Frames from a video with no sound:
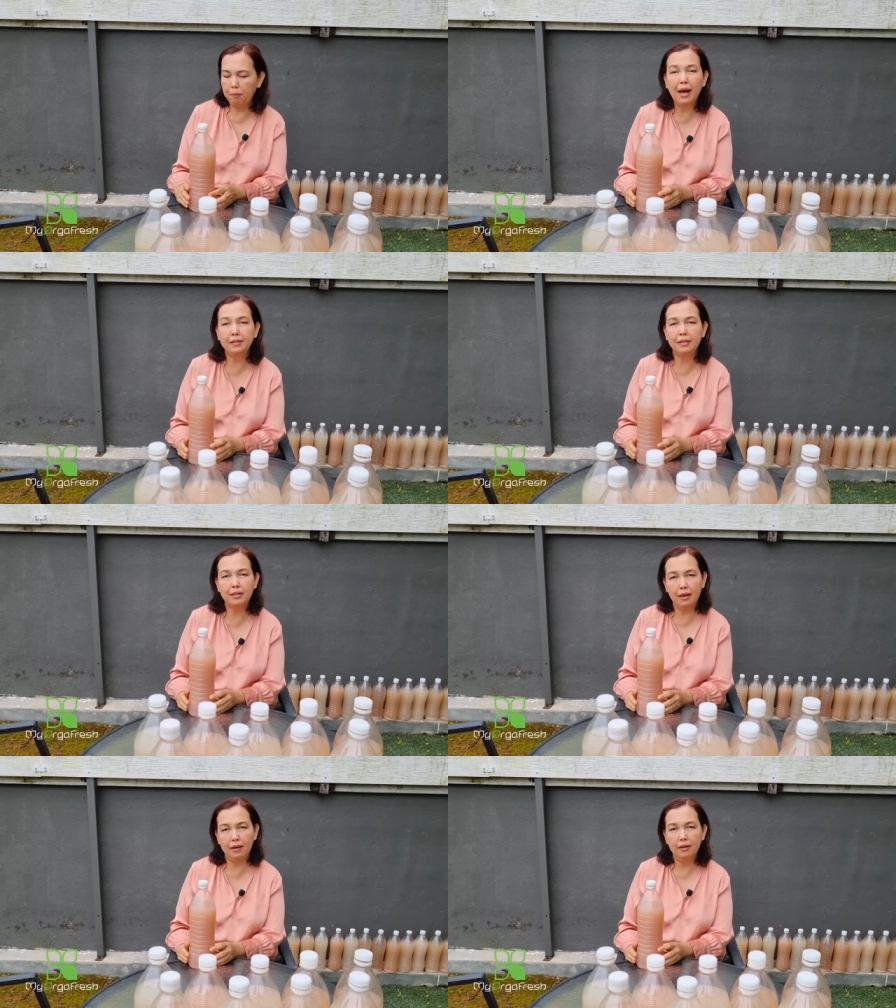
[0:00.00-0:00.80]
for
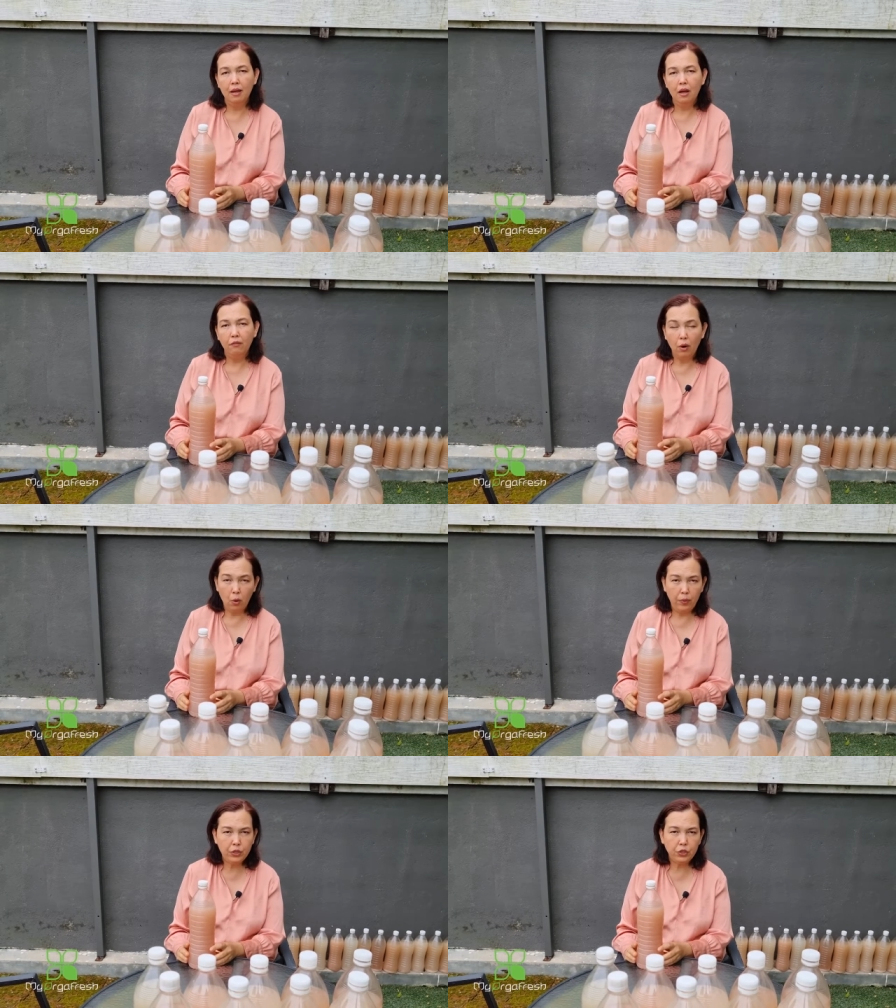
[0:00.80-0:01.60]
plants uh,
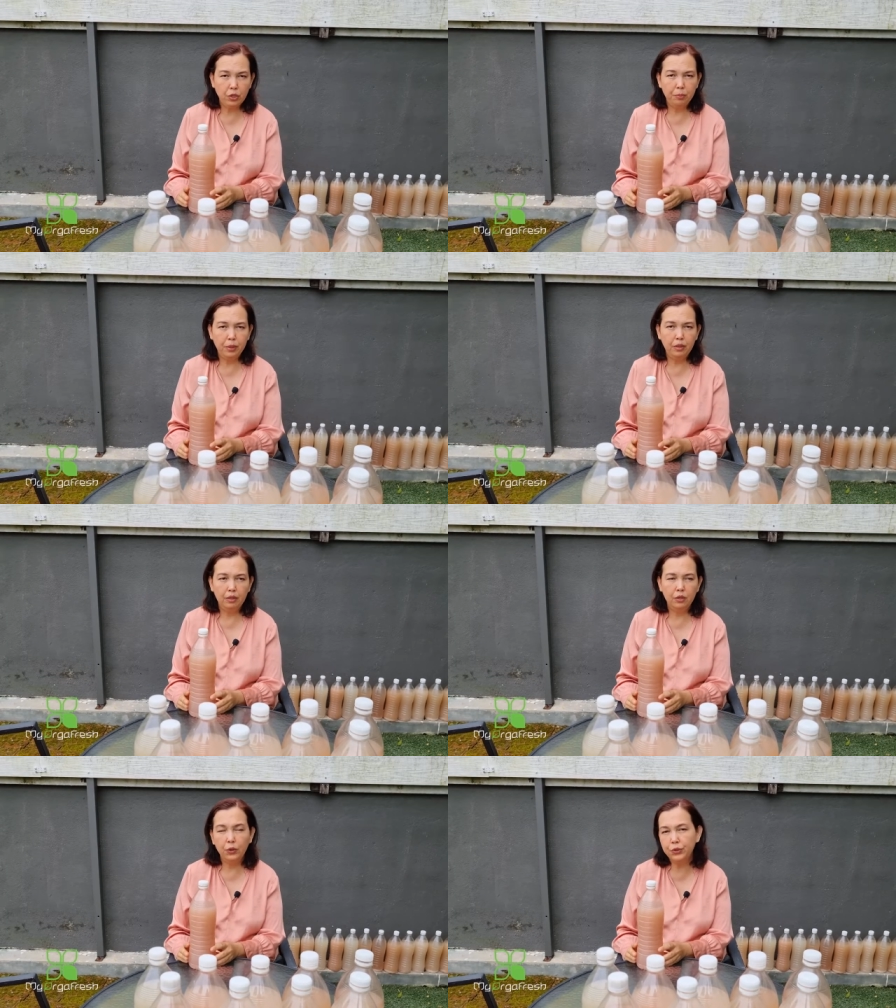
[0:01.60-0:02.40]
or
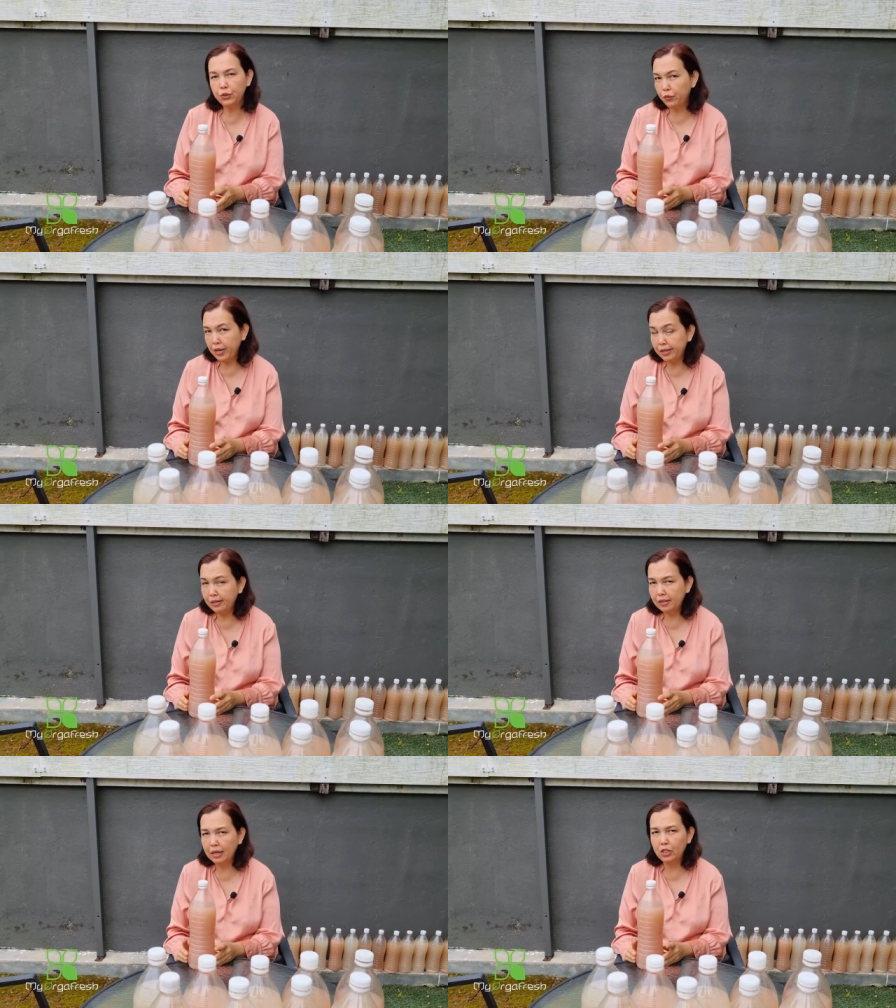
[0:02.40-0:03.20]
vegetable, those
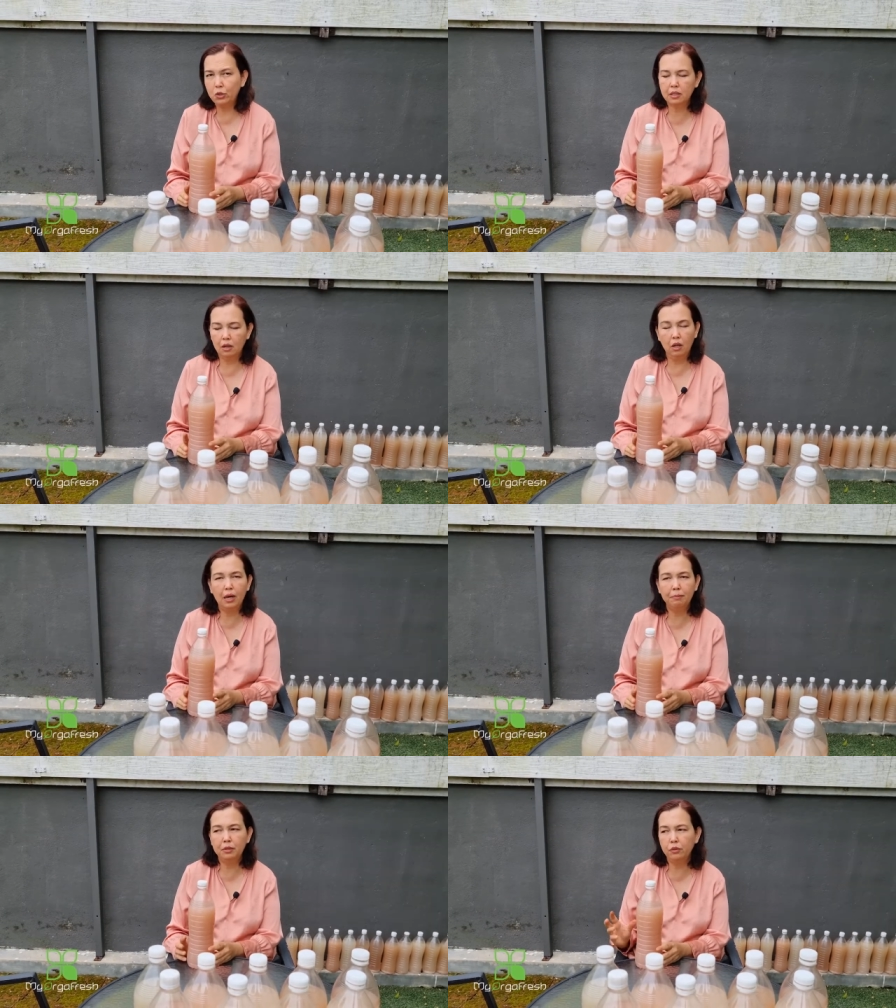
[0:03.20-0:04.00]
greens, because
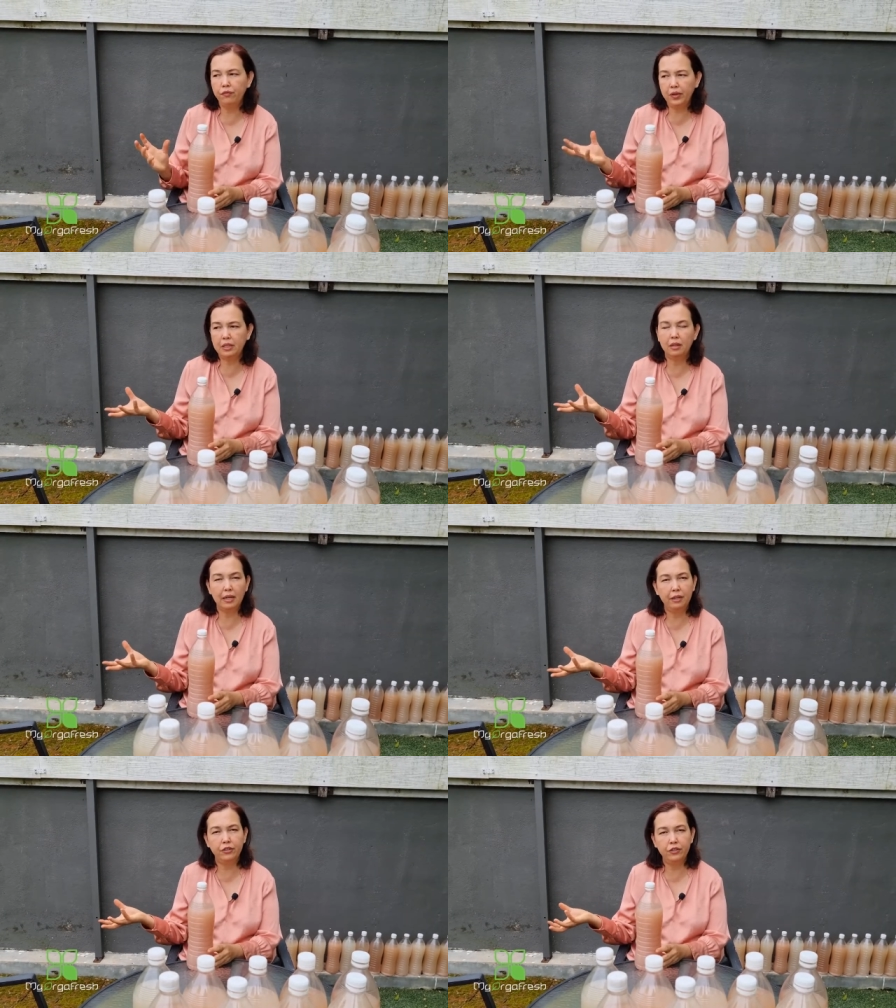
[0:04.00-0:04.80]
it will help to
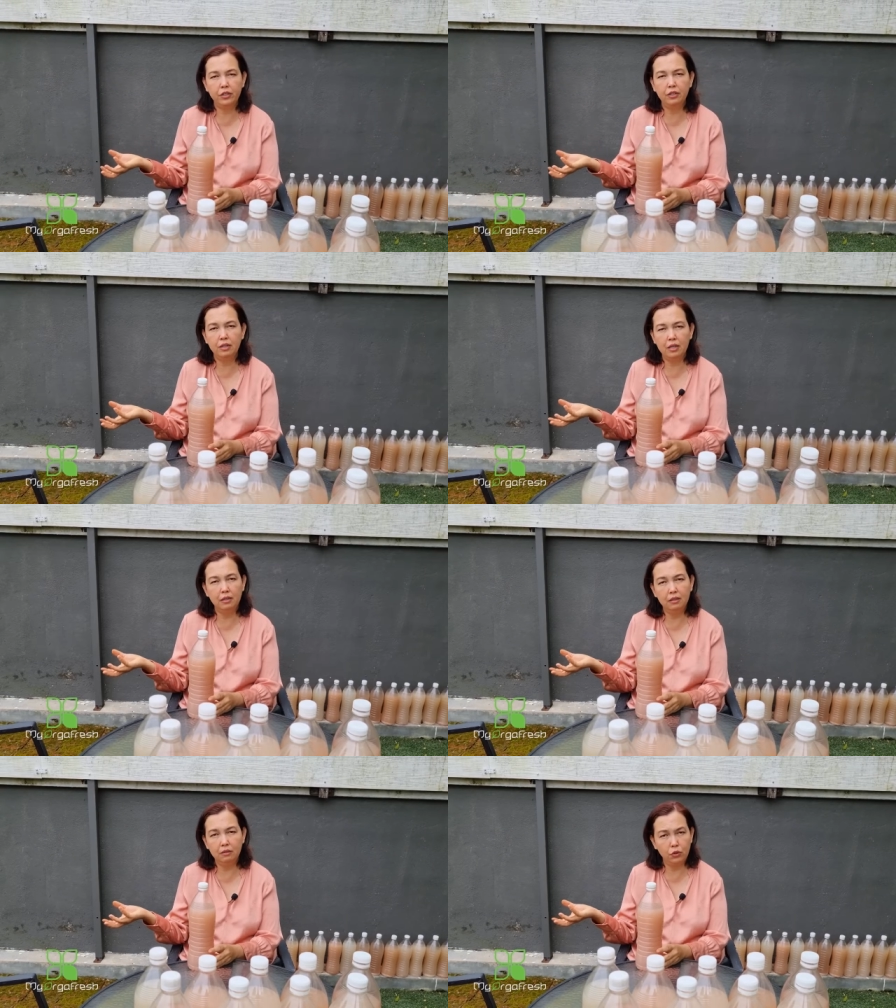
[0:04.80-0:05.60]
fix the
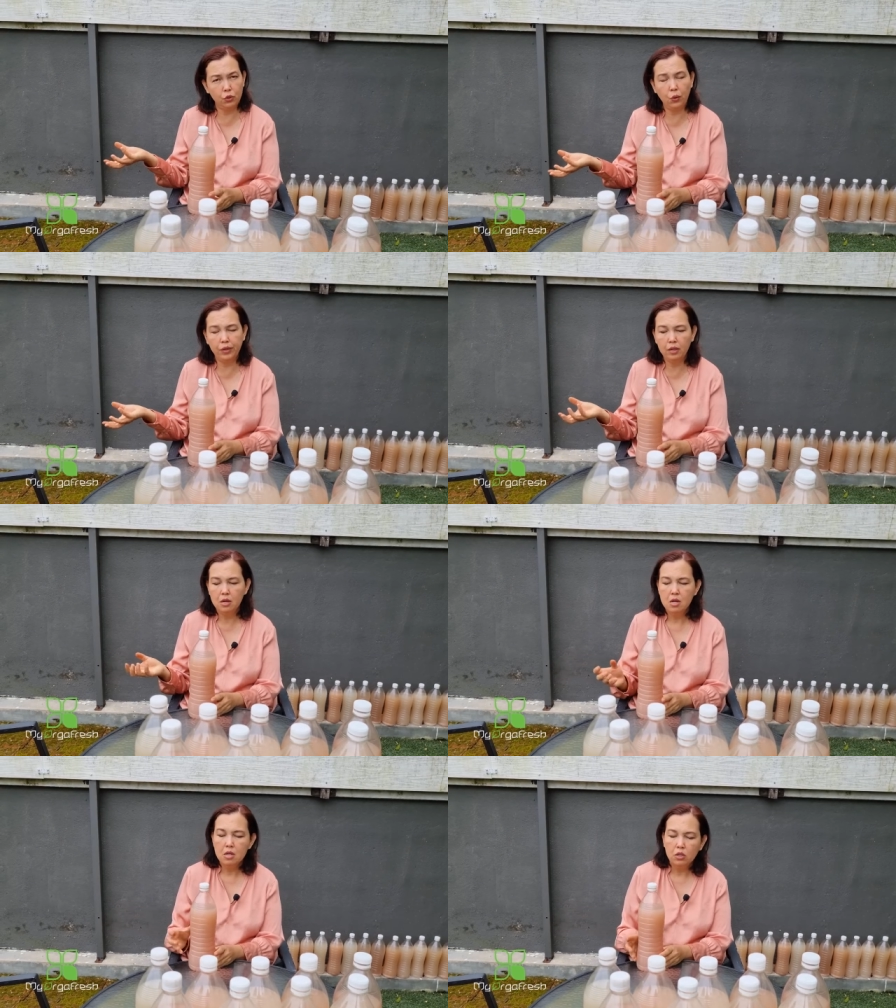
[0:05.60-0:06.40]
nitrogen in the soil.